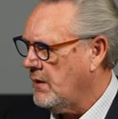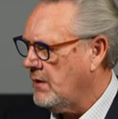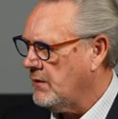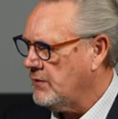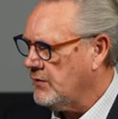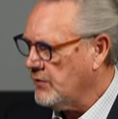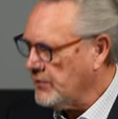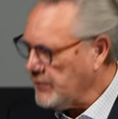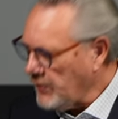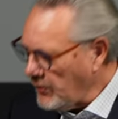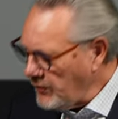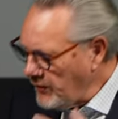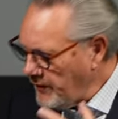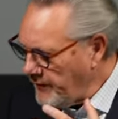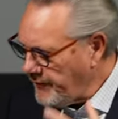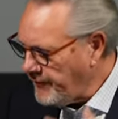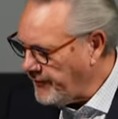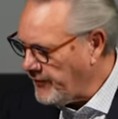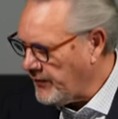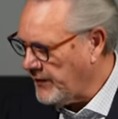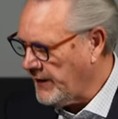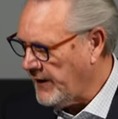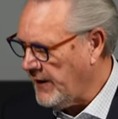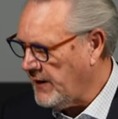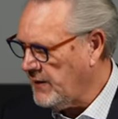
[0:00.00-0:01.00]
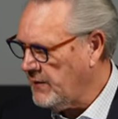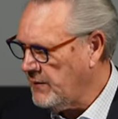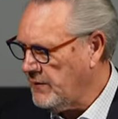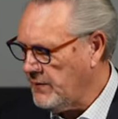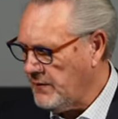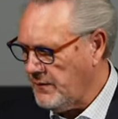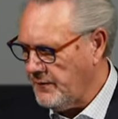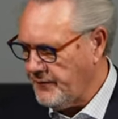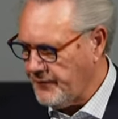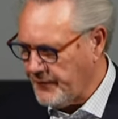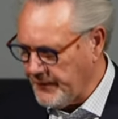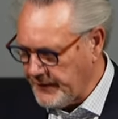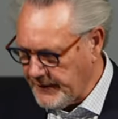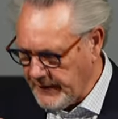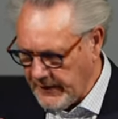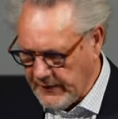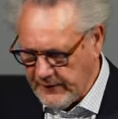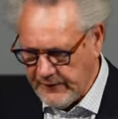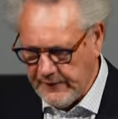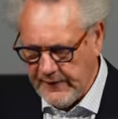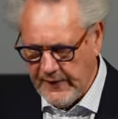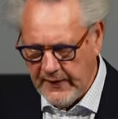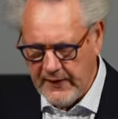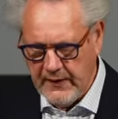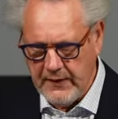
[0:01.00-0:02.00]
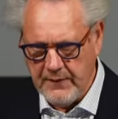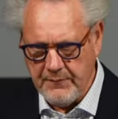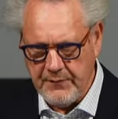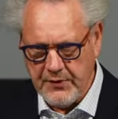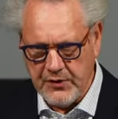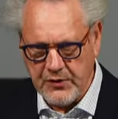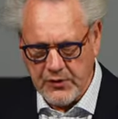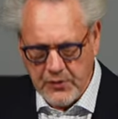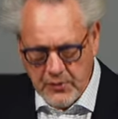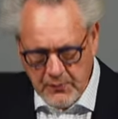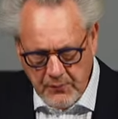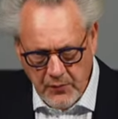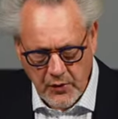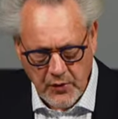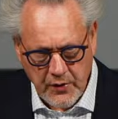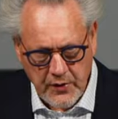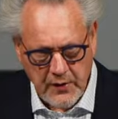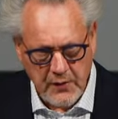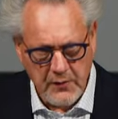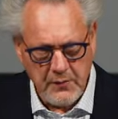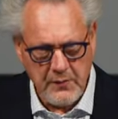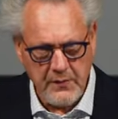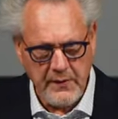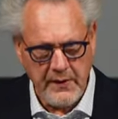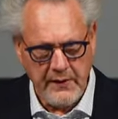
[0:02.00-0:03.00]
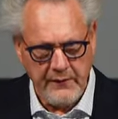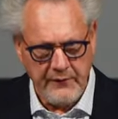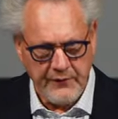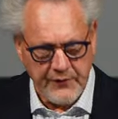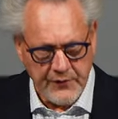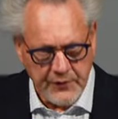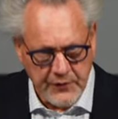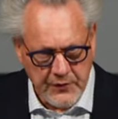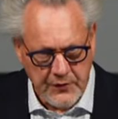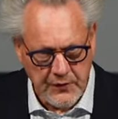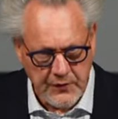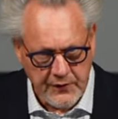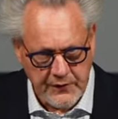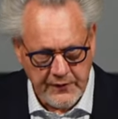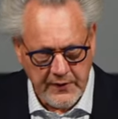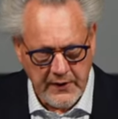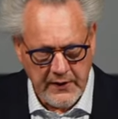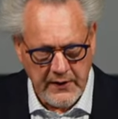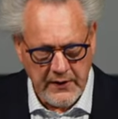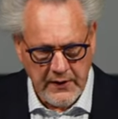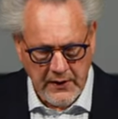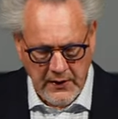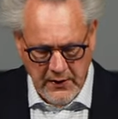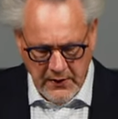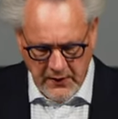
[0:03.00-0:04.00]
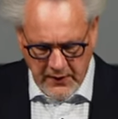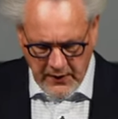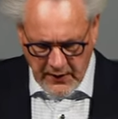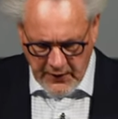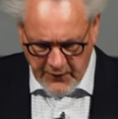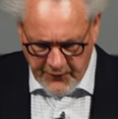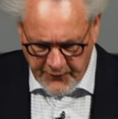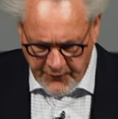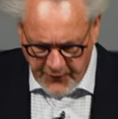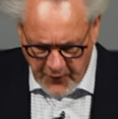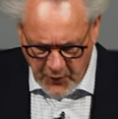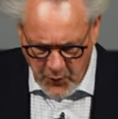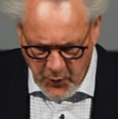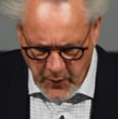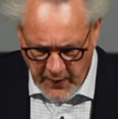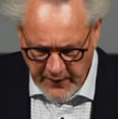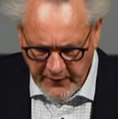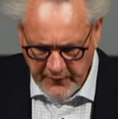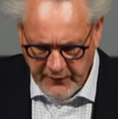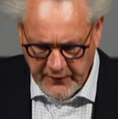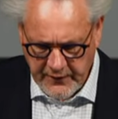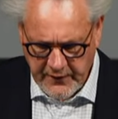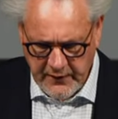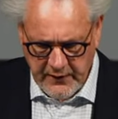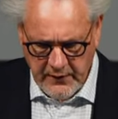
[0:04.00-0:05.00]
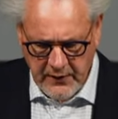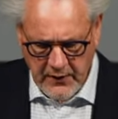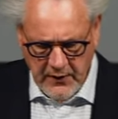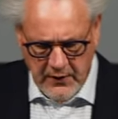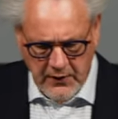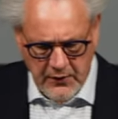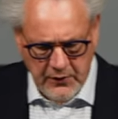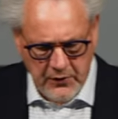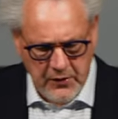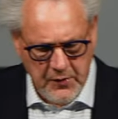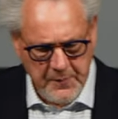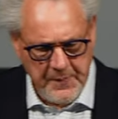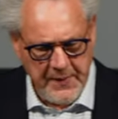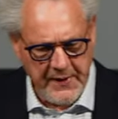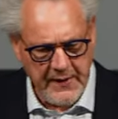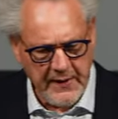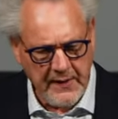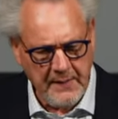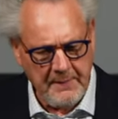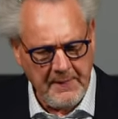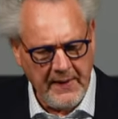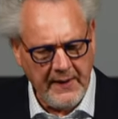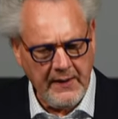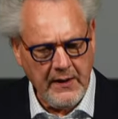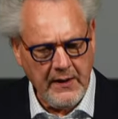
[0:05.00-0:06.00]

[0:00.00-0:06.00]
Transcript: Not only for now, for this day, but tomorrow, and for Tuesday, and for Wednesday, to be reminded,